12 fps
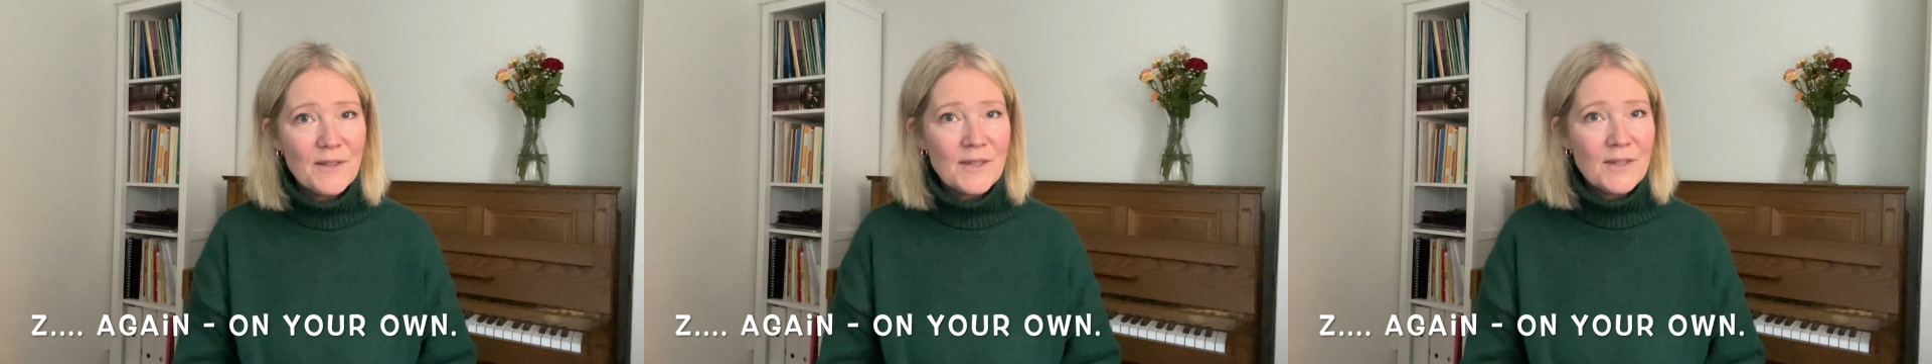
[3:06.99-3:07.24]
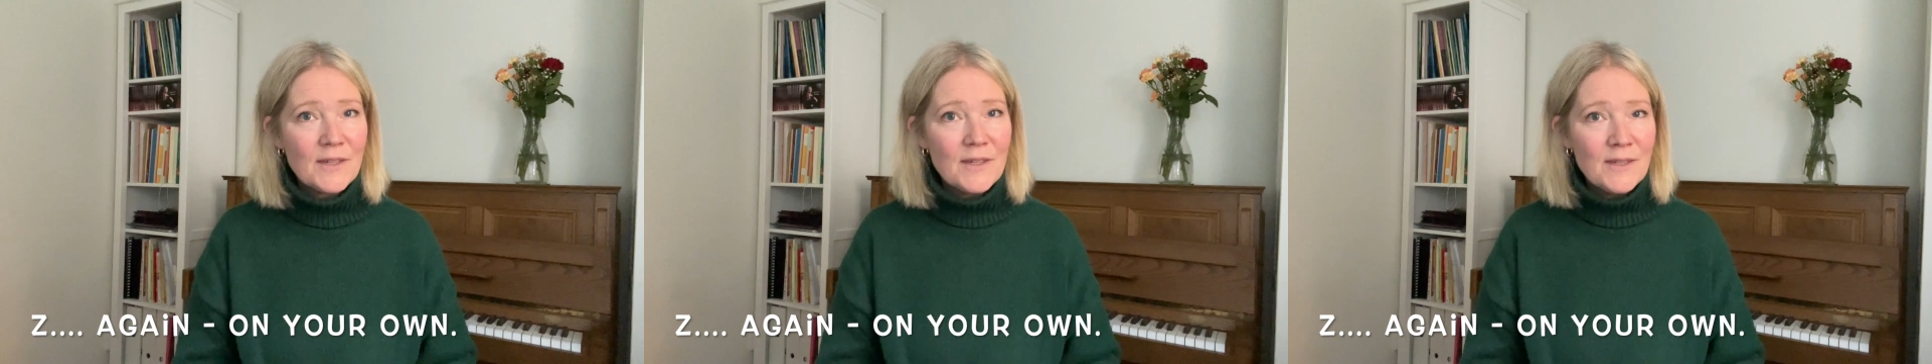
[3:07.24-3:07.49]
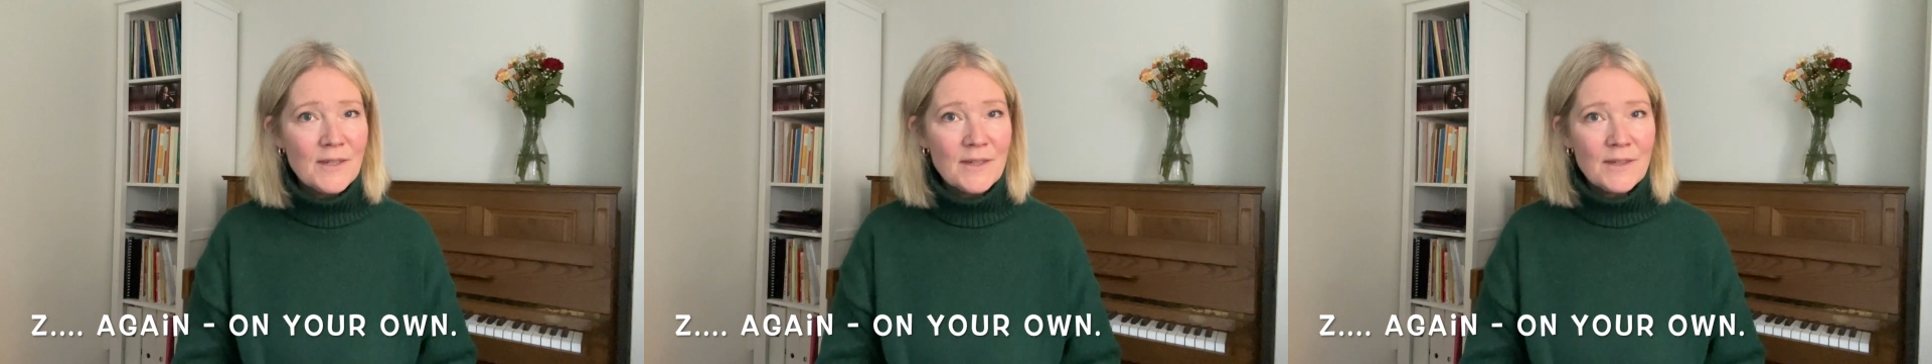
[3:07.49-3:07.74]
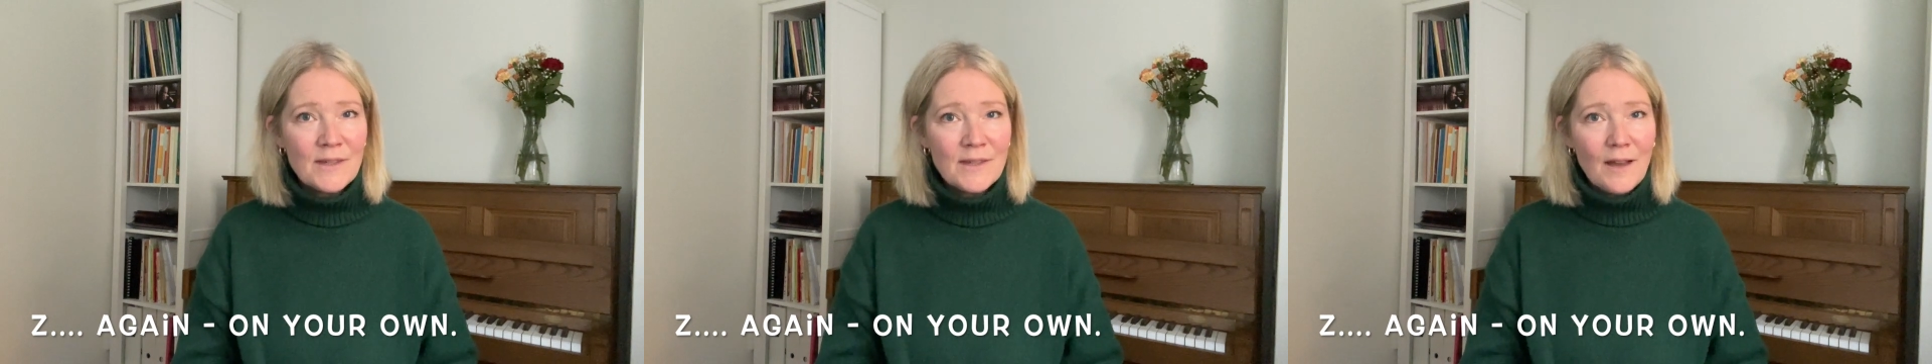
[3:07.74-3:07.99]
Zzz,
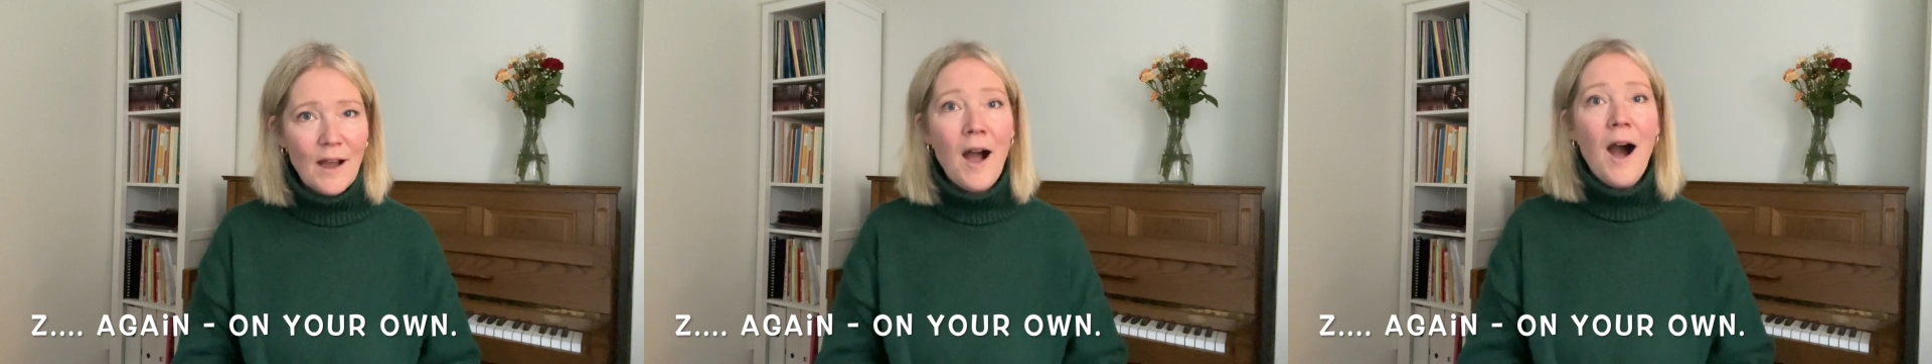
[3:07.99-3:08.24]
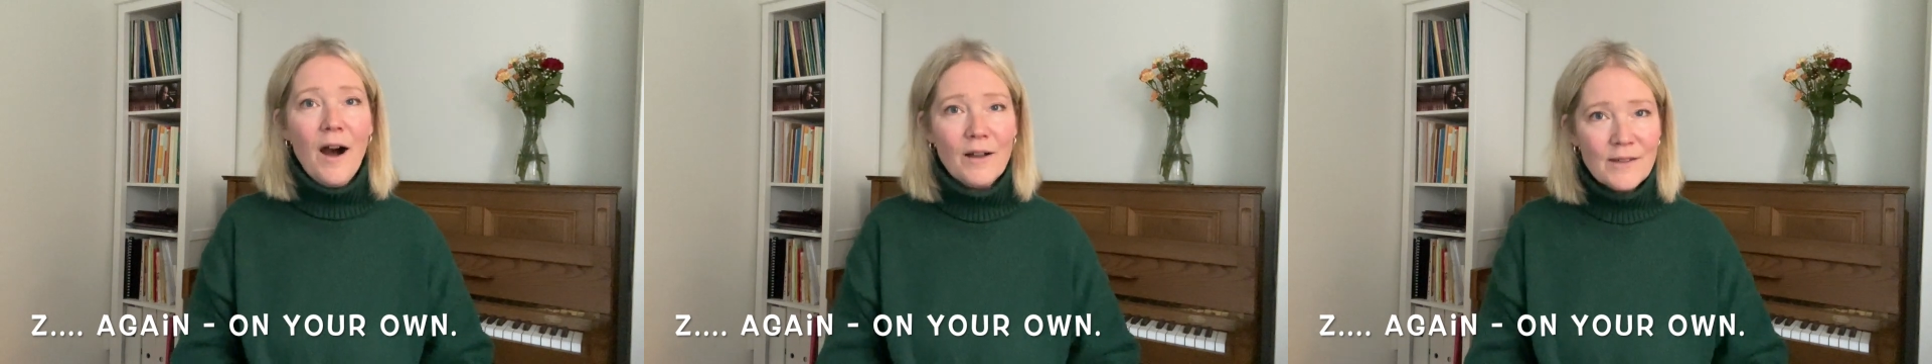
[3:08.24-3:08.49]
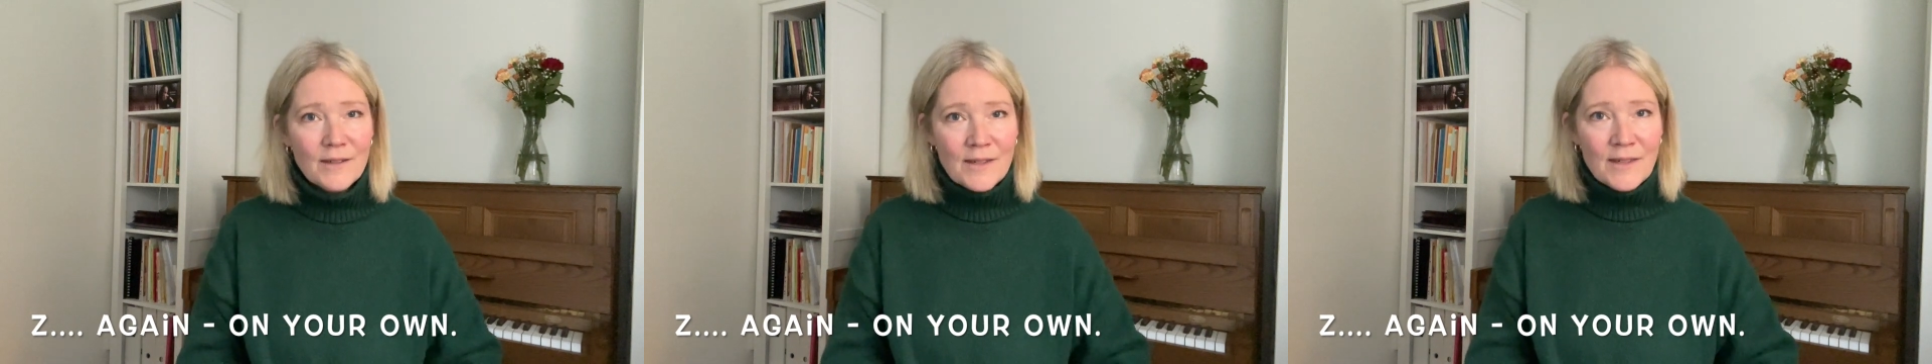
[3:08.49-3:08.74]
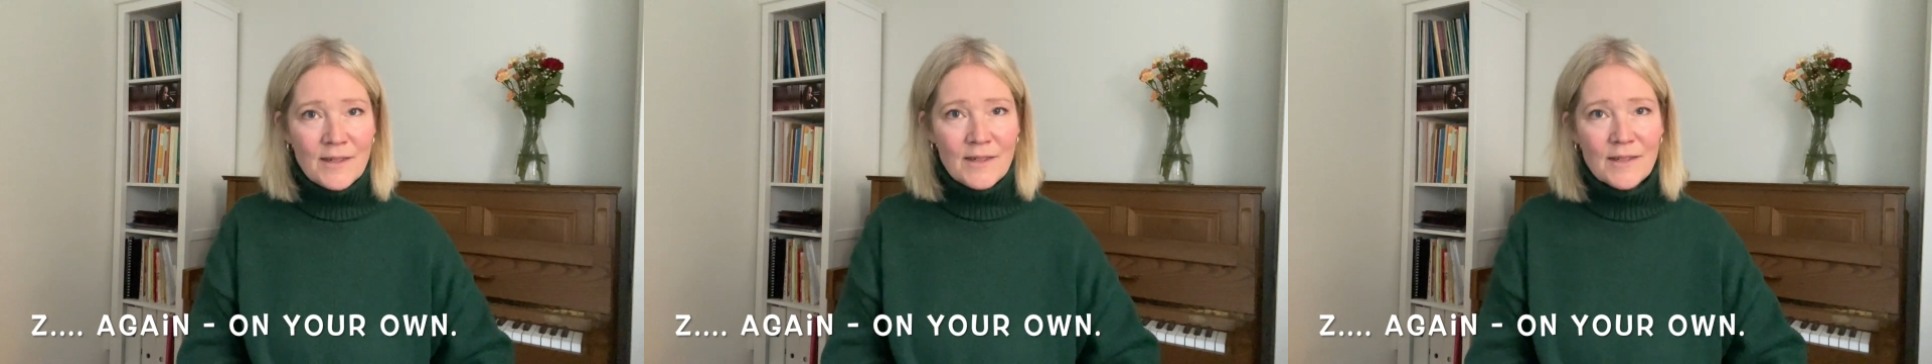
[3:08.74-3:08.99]
ah,
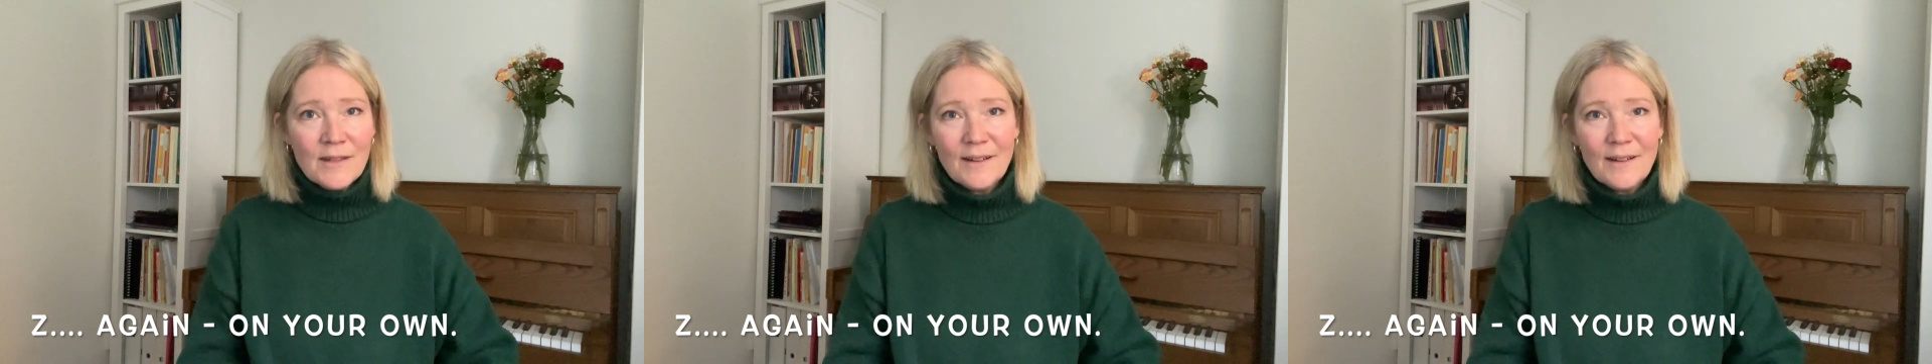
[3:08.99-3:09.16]
zzz.